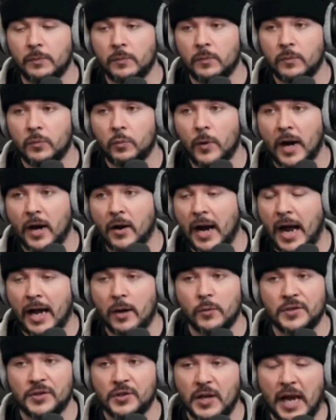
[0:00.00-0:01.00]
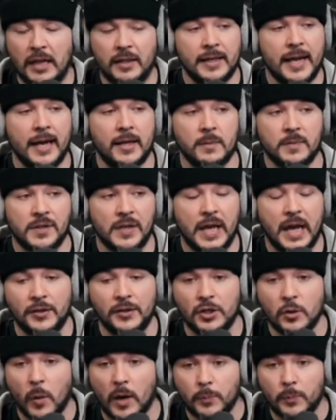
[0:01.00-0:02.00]
where I was yelling at him saying,
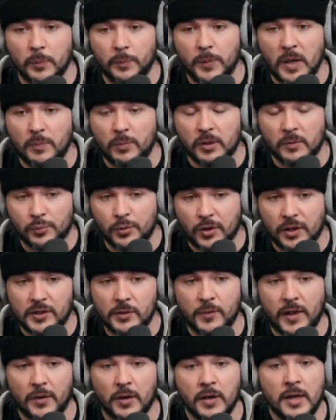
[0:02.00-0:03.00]
you want to put people in prison without,